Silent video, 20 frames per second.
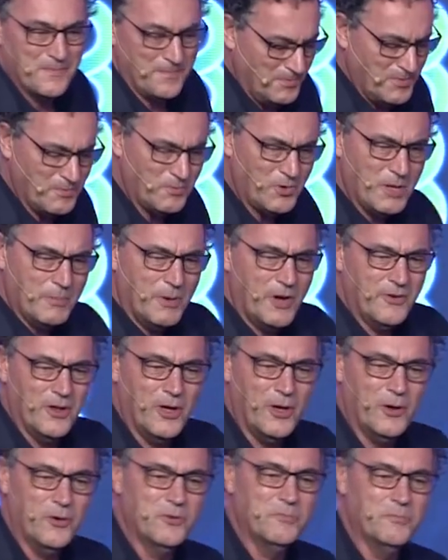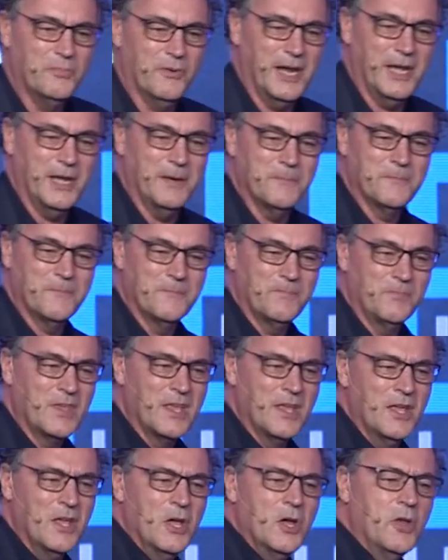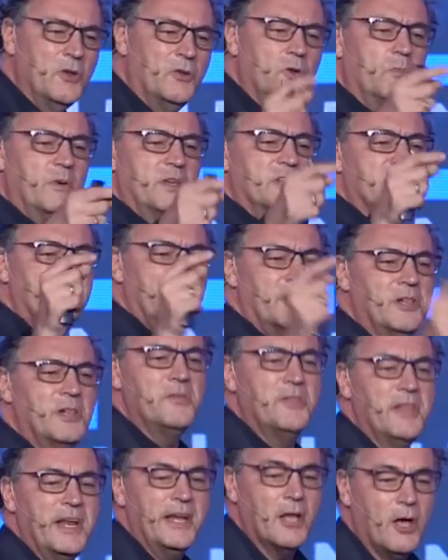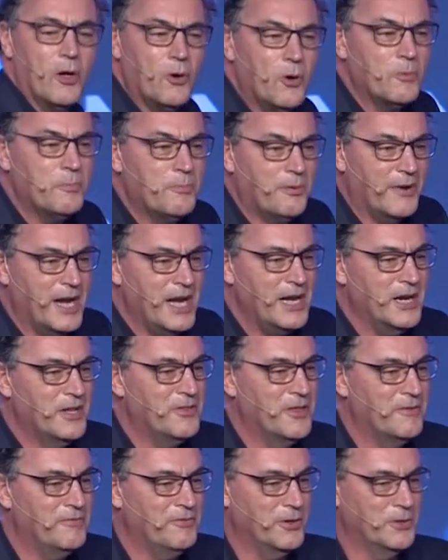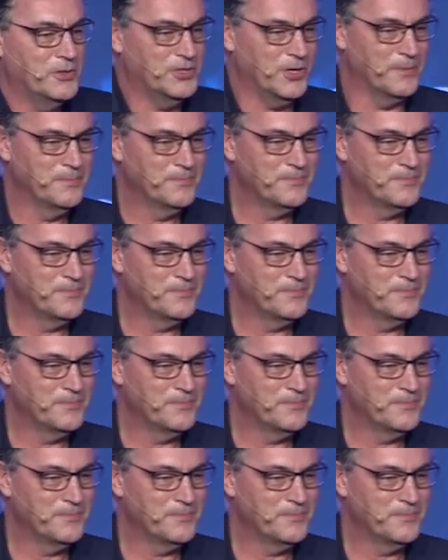What about our own brain? Do we still need our own brain in the future?